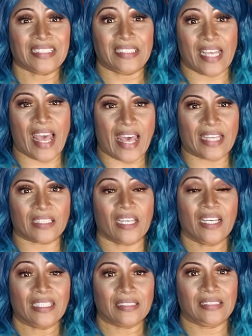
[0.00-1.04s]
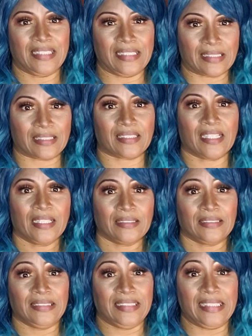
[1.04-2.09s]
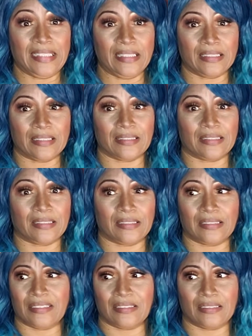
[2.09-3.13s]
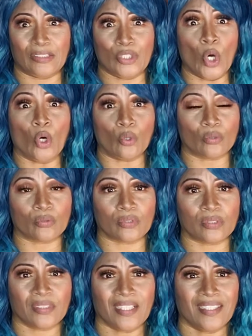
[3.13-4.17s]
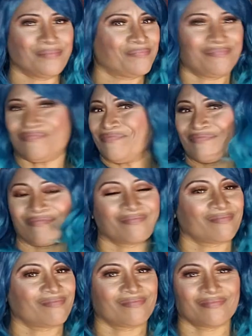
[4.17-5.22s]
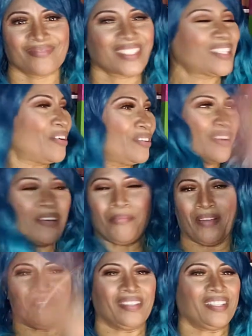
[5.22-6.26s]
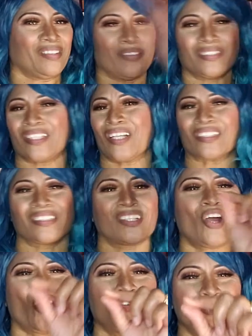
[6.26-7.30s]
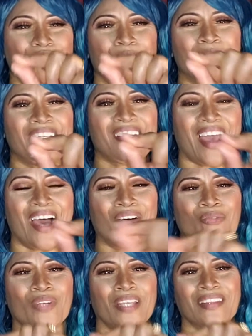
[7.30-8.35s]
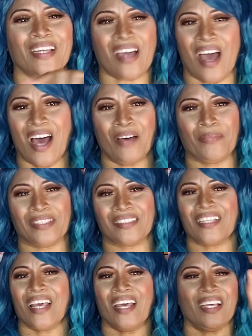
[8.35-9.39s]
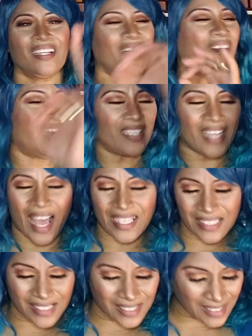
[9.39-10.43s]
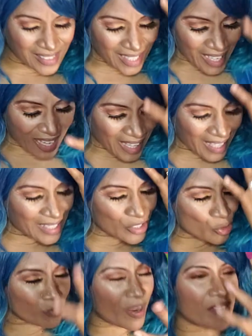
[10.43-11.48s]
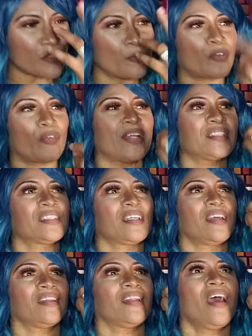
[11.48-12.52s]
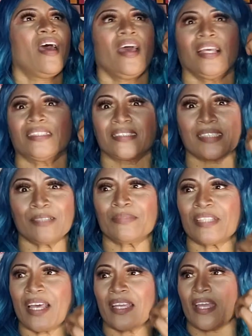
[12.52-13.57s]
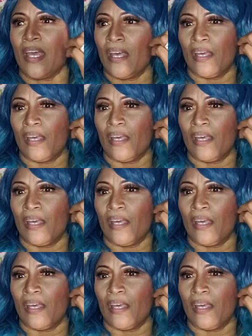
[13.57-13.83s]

dat, dis, doze, turn off my video. Curse me out in the comments. I just can't. It drives me crazy. And it seems like